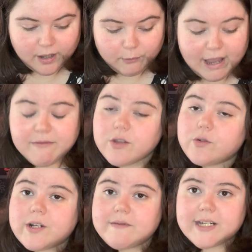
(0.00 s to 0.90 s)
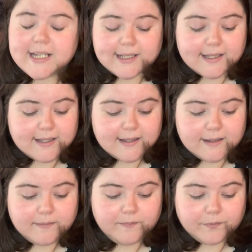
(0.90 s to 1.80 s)
We have the 3 of Discs,
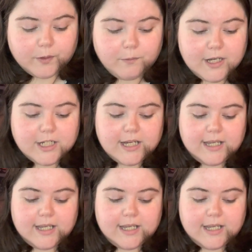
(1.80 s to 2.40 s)
which